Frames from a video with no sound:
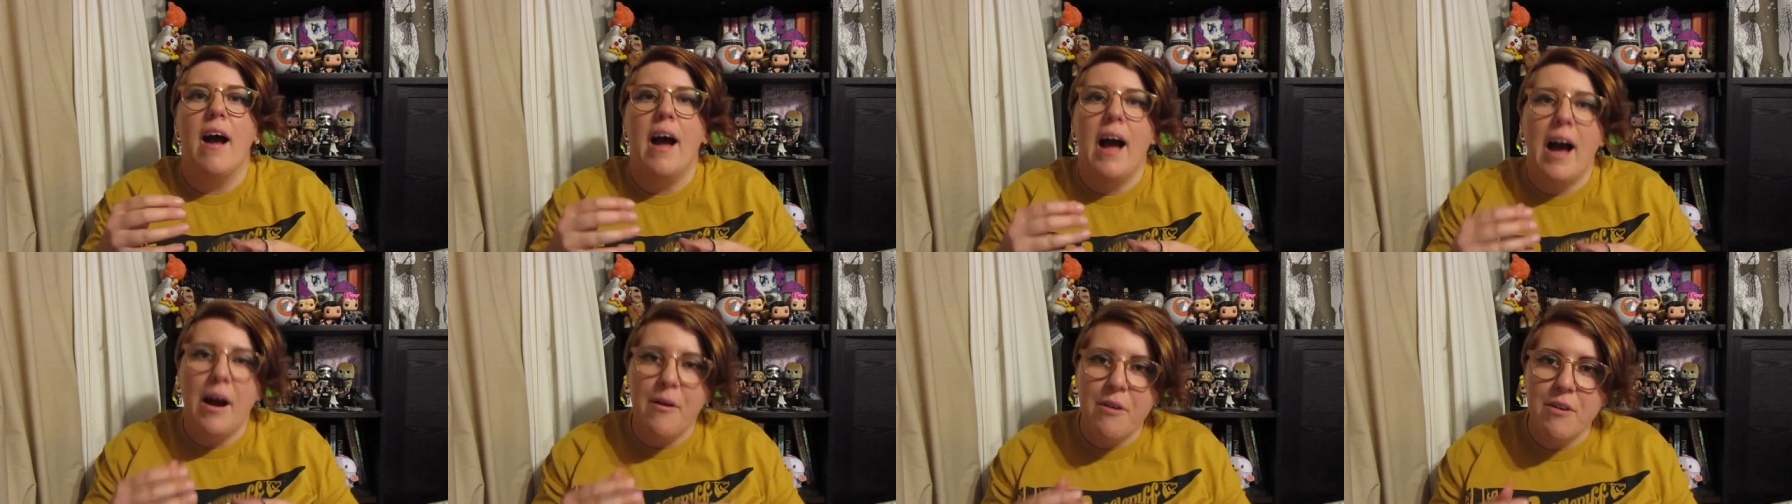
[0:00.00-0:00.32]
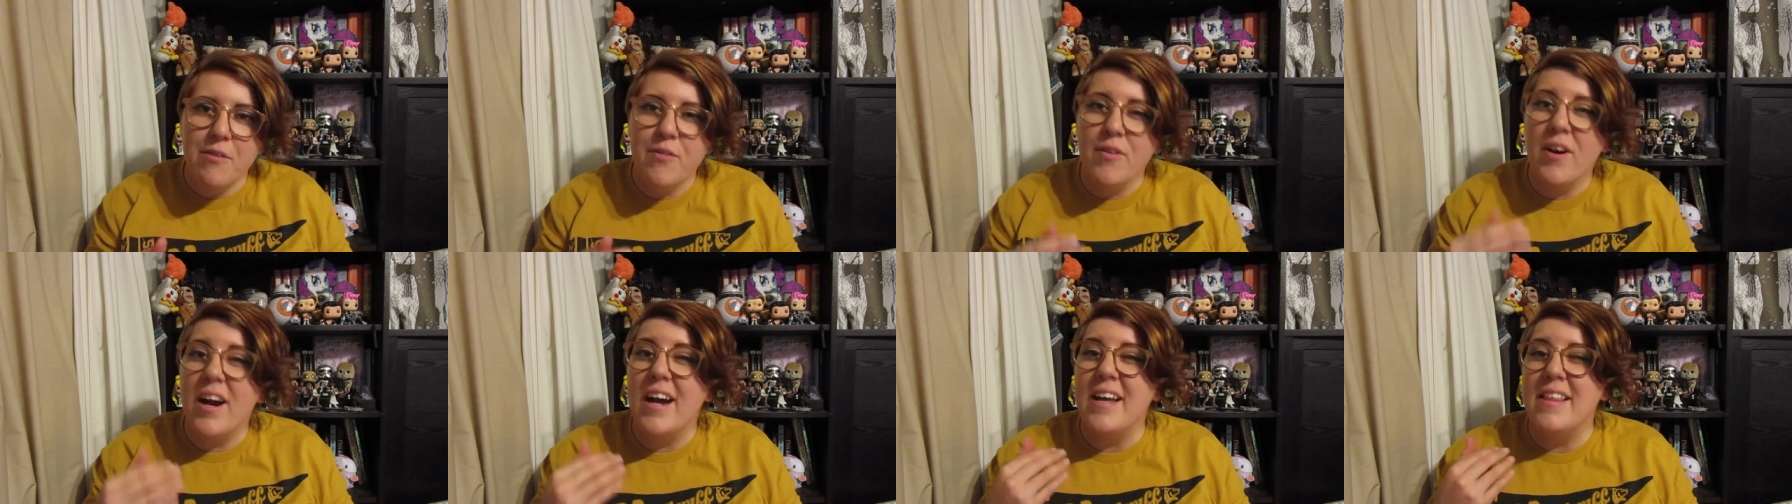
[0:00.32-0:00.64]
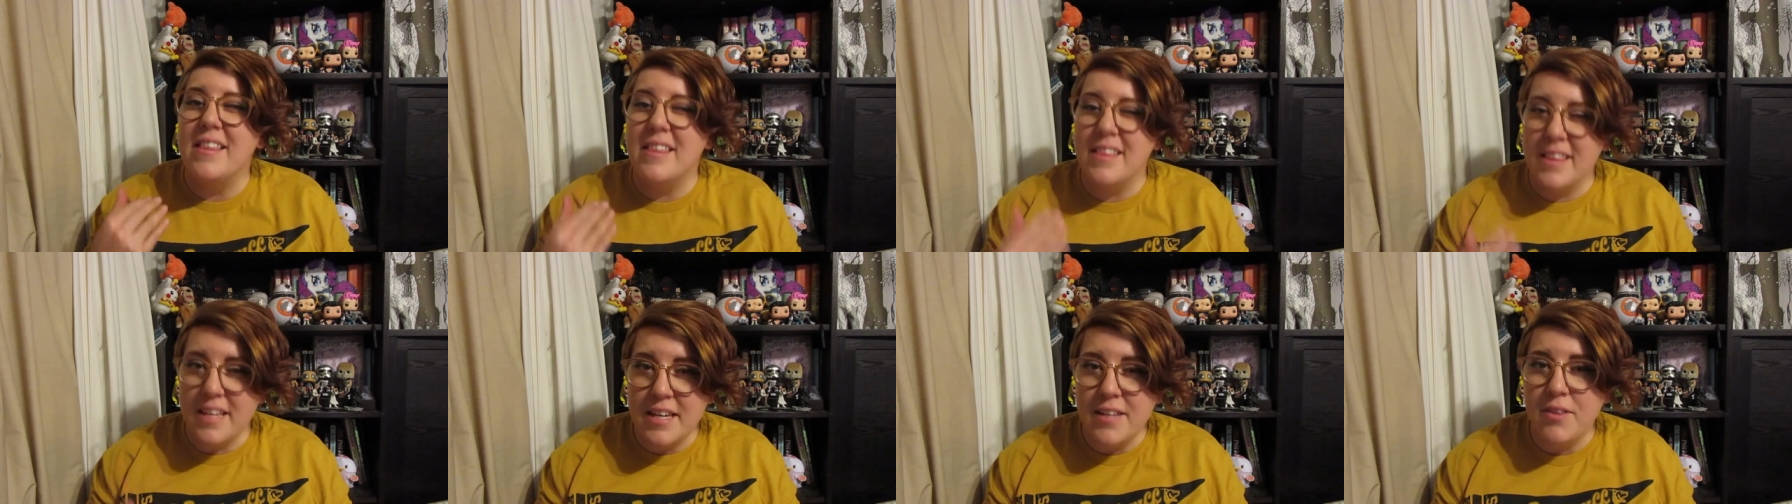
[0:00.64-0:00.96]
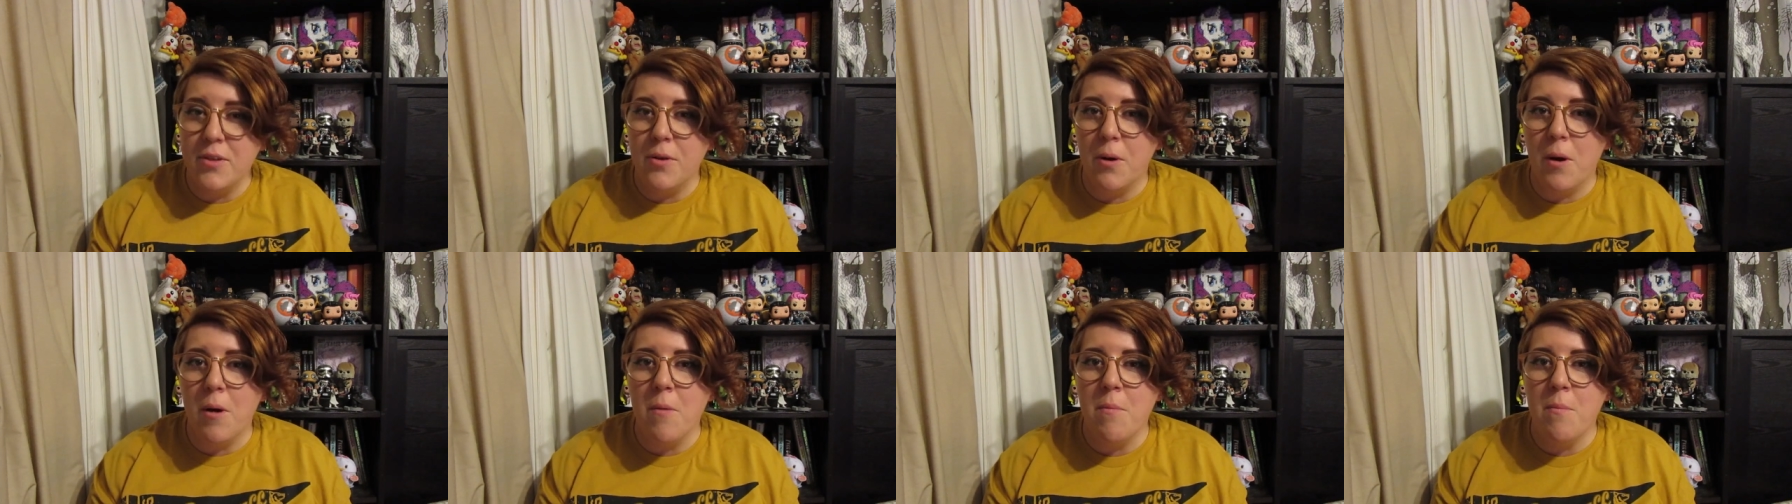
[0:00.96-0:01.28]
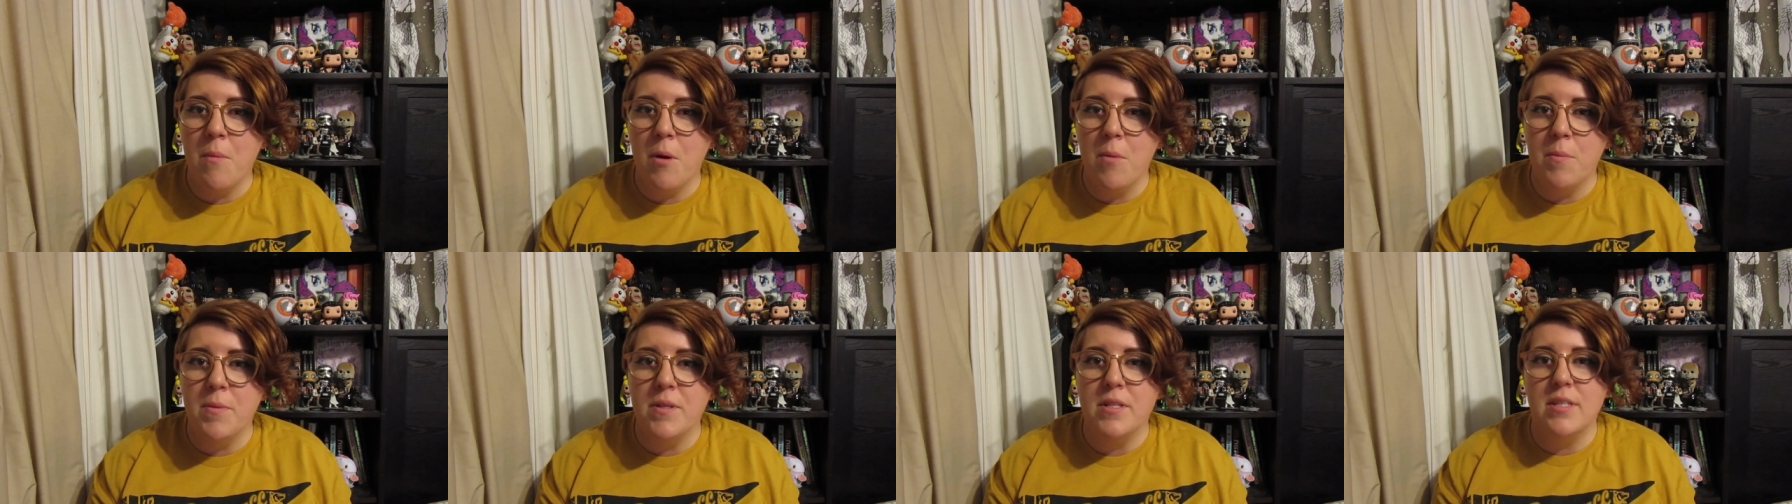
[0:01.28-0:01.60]
However, I think there are
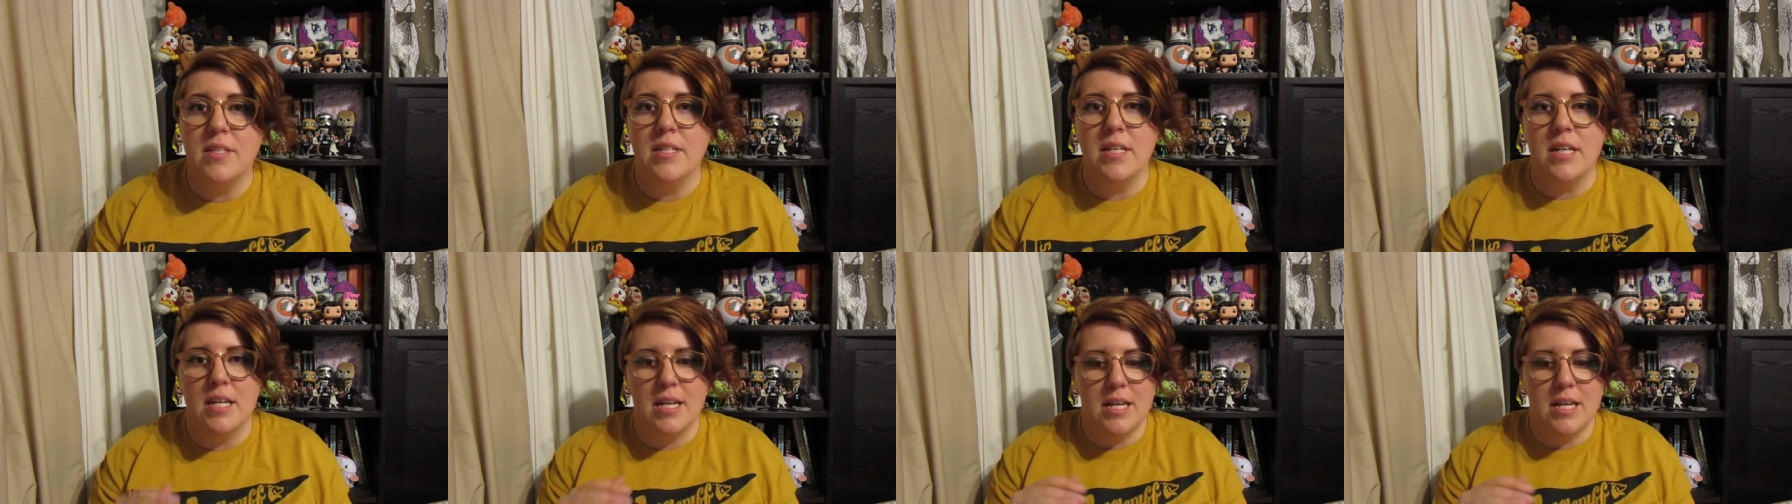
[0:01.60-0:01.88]
moments